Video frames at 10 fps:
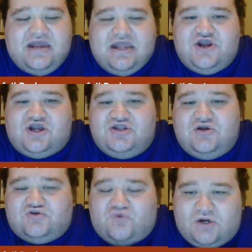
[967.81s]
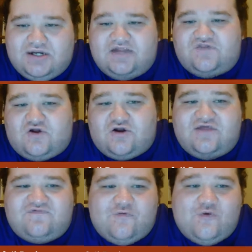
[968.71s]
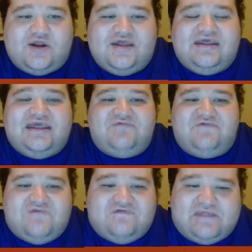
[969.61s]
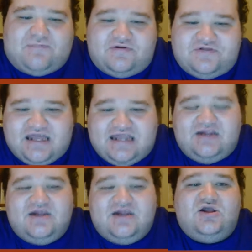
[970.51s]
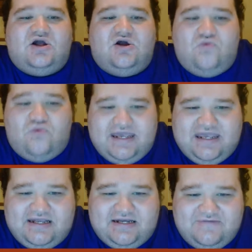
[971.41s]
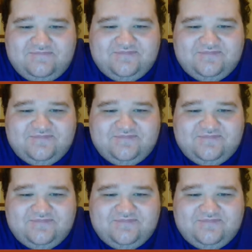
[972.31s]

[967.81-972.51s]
and you could do 20, 30, 40, even 50% a week.